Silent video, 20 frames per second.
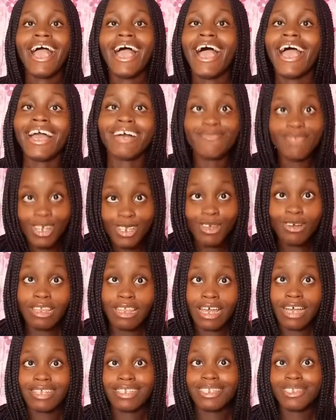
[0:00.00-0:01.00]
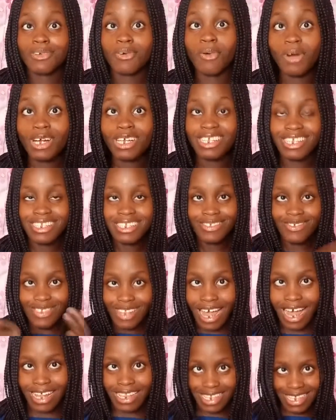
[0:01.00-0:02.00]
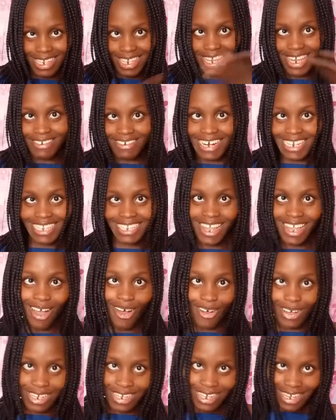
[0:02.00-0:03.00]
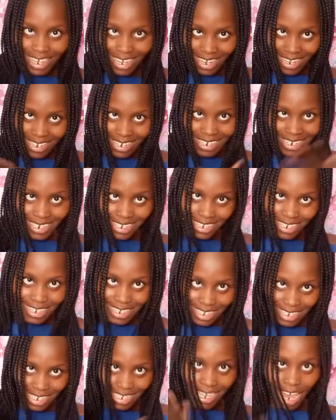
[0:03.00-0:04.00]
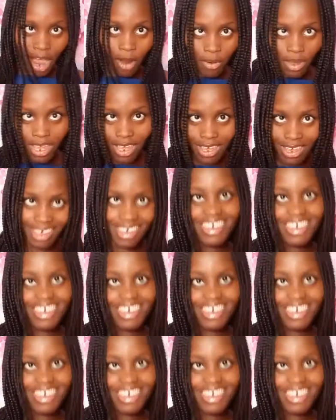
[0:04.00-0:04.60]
I have not done that, so we're gonna do that right now, shall we?